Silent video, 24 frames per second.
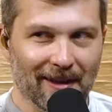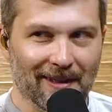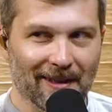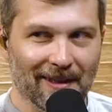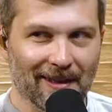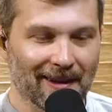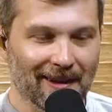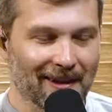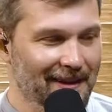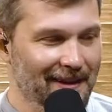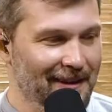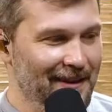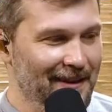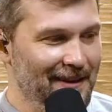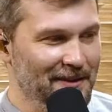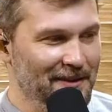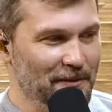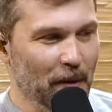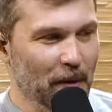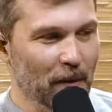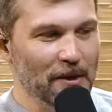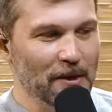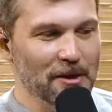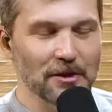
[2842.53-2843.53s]
Yeah. It's
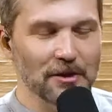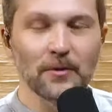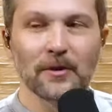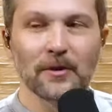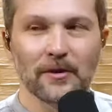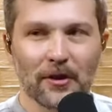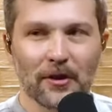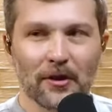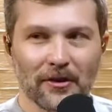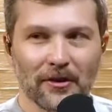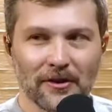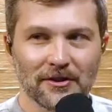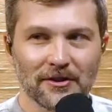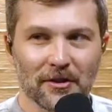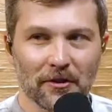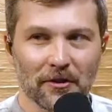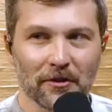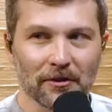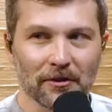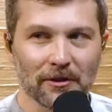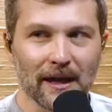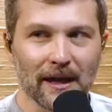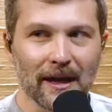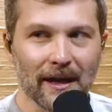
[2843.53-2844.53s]
what we do with our
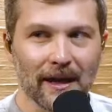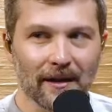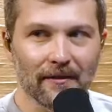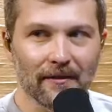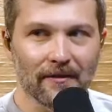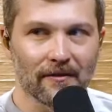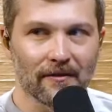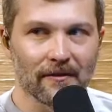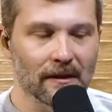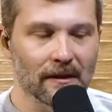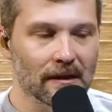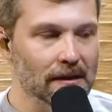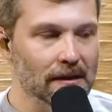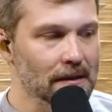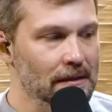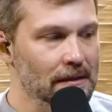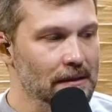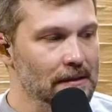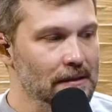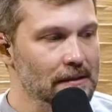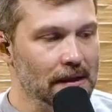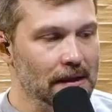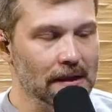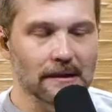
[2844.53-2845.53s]
internal life.
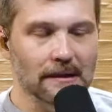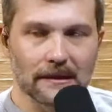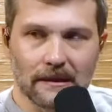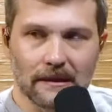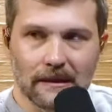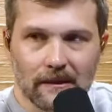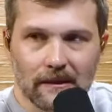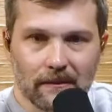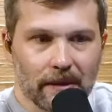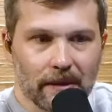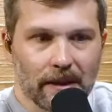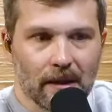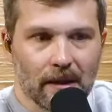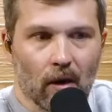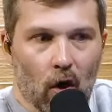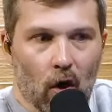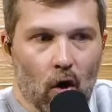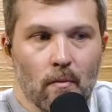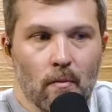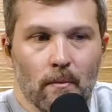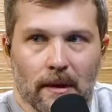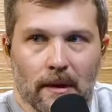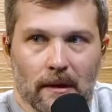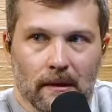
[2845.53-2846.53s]
That's going to be
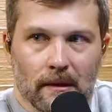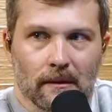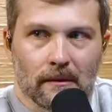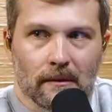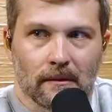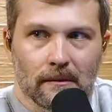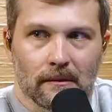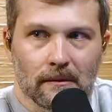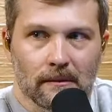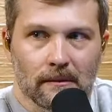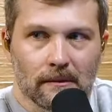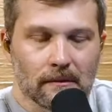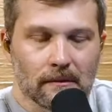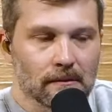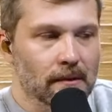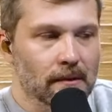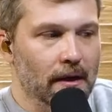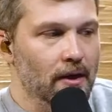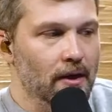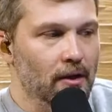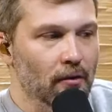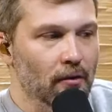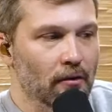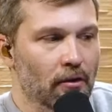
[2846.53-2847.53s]
open. Yes.
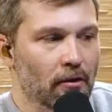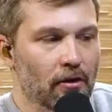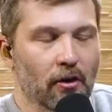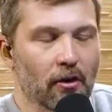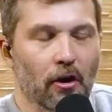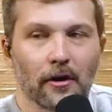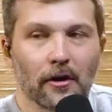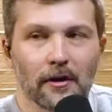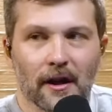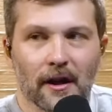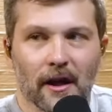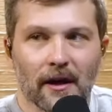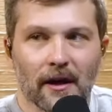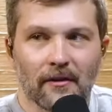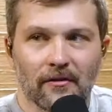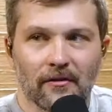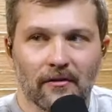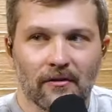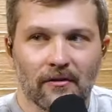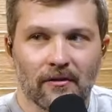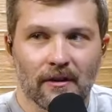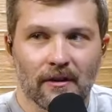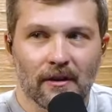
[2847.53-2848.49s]
Right? Your thought life.